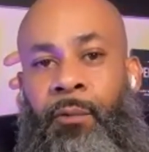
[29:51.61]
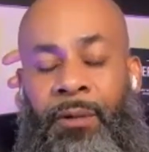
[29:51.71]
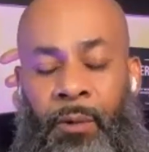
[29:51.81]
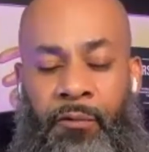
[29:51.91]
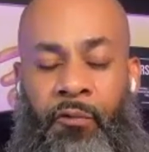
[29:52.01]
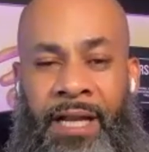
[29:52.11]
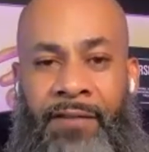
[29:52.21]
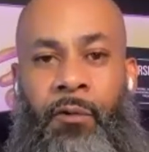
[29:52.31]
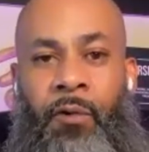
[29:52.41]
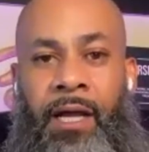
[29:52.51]
We
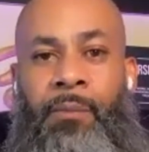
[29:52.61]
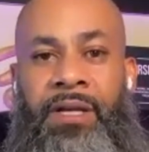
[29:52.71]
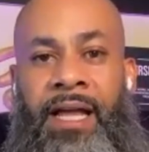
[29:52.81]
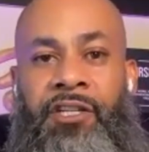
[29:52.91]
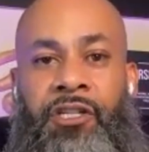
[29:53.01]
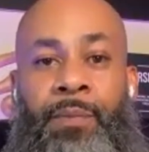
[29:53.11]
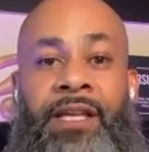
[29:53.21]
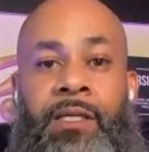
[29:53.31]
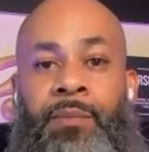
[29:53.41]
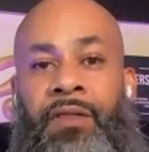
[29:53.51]
give a recommendation
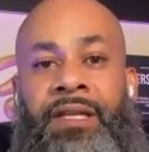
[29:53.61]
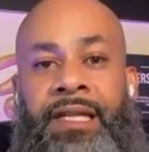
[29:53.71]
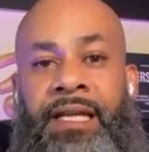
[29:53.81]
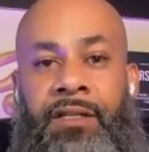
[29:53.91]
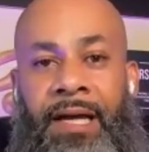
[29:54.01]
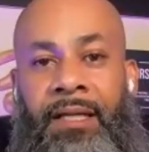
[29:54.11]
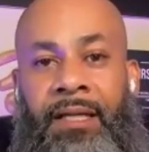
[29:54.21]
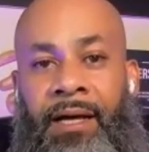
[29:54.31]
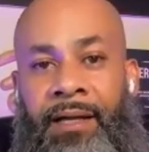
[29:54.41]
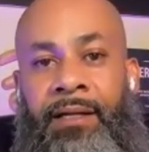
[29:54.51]
based upon the needs of that
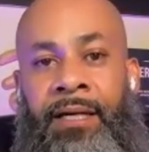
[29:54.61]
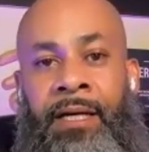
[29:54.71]
client.